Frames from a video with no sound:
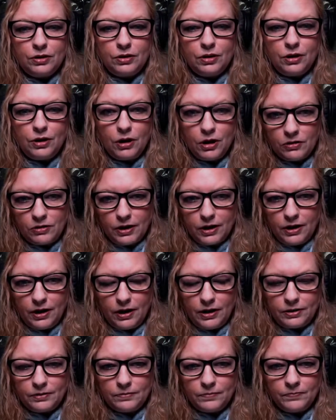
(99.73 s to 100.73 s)

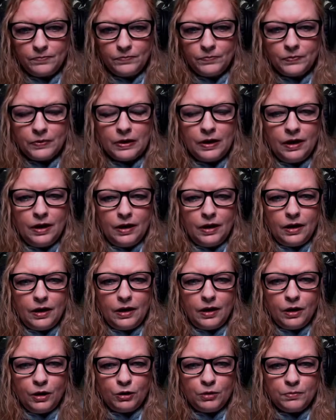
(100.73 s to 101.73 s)
Aragon.
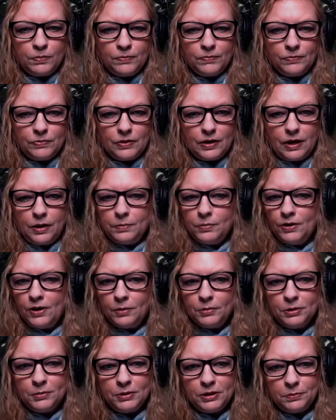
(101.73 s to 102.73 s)
I
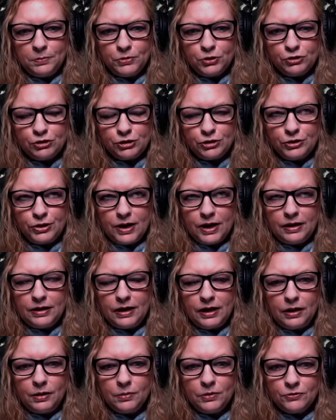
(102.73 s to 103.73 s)
probably butchered that
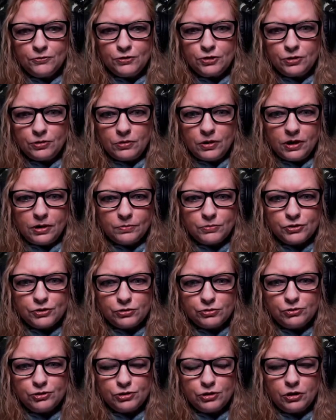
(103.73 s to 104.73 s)
name. If so, I am so
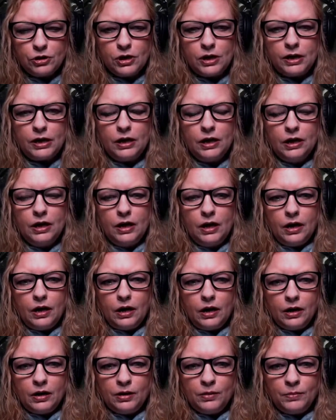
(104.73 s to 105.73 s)
sorry.
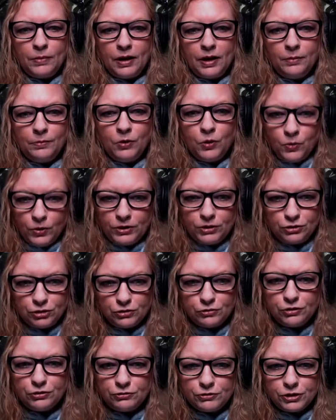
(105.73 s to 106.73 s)
I'm going to
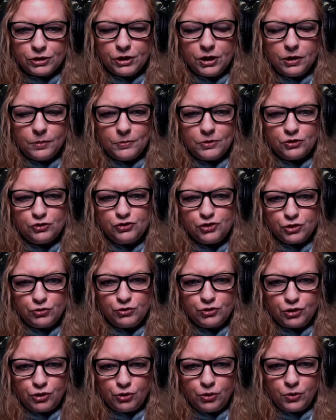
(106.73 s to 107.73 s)
refer to him as
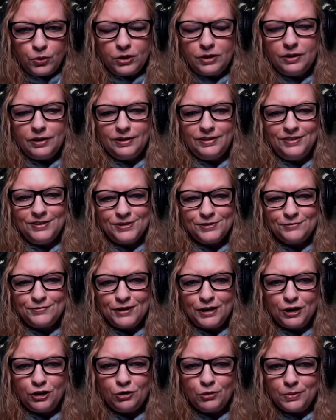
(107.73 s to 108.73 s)
JoJo in this
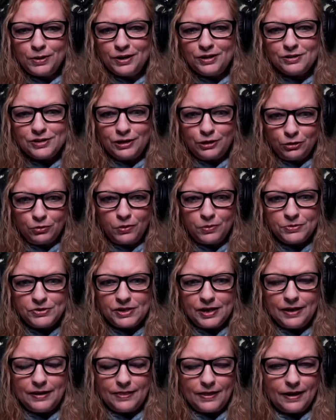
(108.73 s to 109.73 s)
video because I know I'm
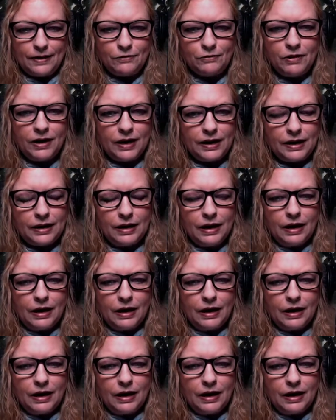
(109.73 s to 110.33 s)
saying that right.